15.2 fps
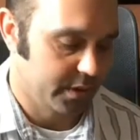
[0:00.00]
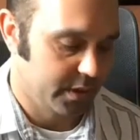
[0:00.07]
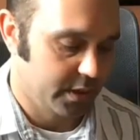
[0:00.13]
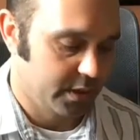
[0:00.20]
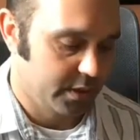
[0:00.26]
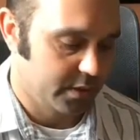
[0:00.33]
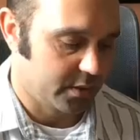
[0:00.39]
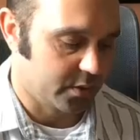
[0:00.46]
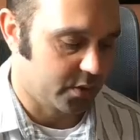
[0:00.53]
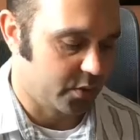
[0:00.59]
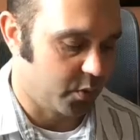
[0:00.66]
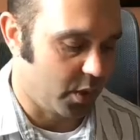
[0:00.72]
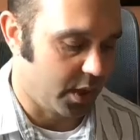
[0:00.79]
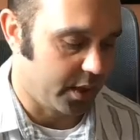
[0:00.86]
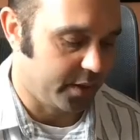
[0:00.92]
So
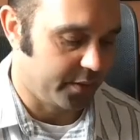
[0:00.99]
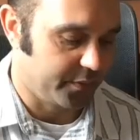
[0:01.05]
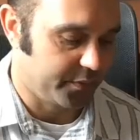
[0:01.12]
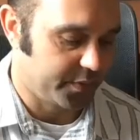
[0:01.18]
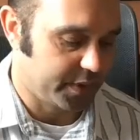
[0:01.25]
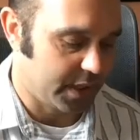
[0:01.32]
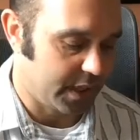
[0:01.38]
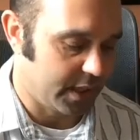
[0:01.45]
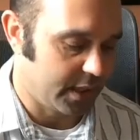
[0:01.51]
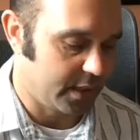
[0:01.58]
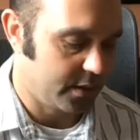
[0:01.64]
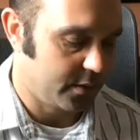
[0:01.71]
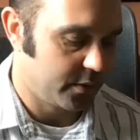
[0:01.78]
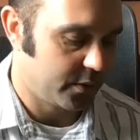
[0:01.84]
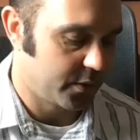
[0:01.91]
12,
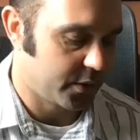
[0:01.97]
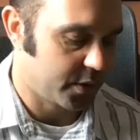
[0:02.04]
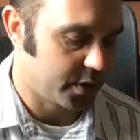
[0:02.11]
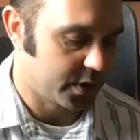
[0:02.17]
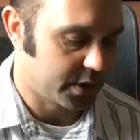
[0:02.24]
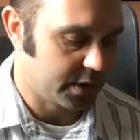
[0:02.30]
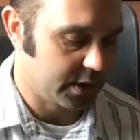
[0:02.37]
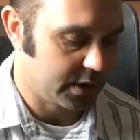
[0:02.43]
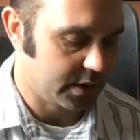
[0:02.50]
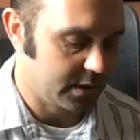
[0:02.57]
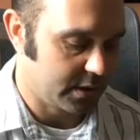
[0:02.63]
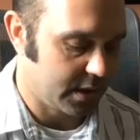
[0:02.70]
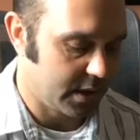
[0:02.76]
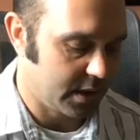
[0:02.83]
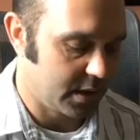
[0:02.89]
10, 13,
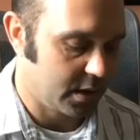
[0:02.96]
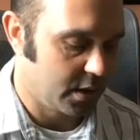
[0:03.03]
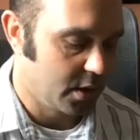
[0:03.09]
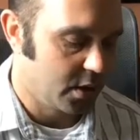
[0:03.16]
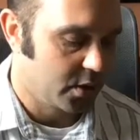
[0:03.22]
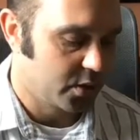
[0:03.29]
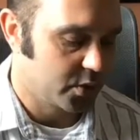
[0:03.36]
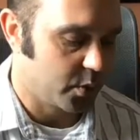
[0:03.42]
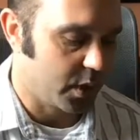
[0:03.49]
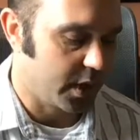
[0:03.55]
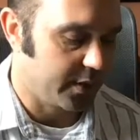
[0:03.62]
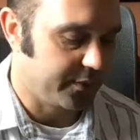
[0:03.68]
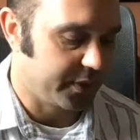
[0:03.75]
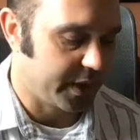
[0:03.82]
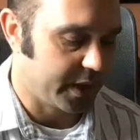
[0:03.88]
10,
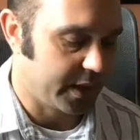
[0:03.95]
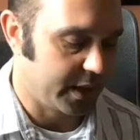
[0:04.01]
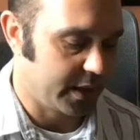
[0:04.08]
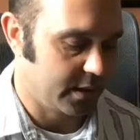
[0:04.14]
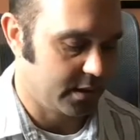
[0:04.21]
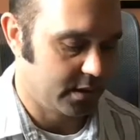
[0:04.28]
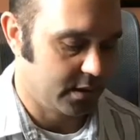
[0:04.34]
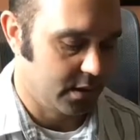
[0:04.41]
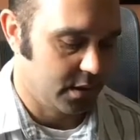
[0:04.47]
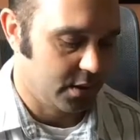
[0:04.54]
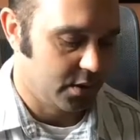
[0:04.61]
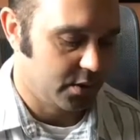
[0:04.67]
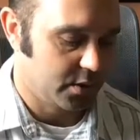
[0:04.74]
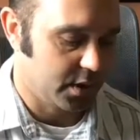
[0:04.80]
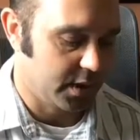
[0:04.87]
12, 9,
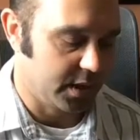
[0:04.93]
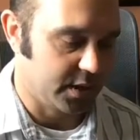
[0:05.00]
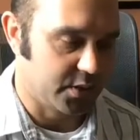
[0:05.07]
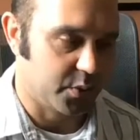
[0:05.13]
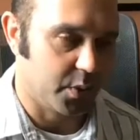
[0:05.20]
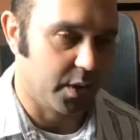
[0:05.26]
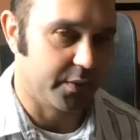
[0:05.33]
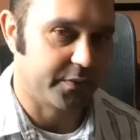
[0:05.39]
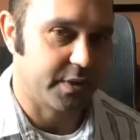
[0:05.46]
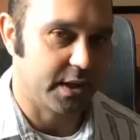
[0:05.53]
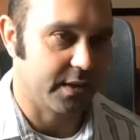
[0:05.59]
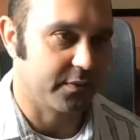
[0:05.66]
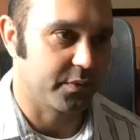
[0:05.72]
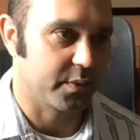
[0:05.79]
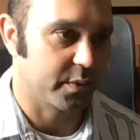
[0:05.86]
and then 12,
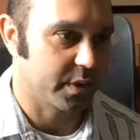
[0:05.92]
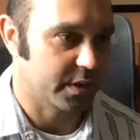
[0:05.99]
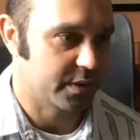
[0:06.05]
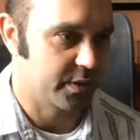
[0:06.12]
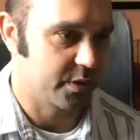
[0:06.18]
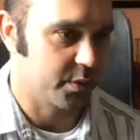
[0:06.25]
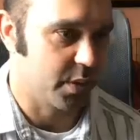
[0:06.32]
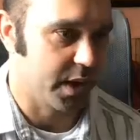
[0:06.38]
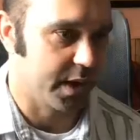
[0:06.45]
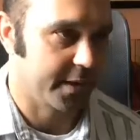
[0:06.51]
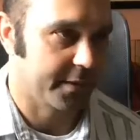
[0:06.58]
10 for the rest of the way.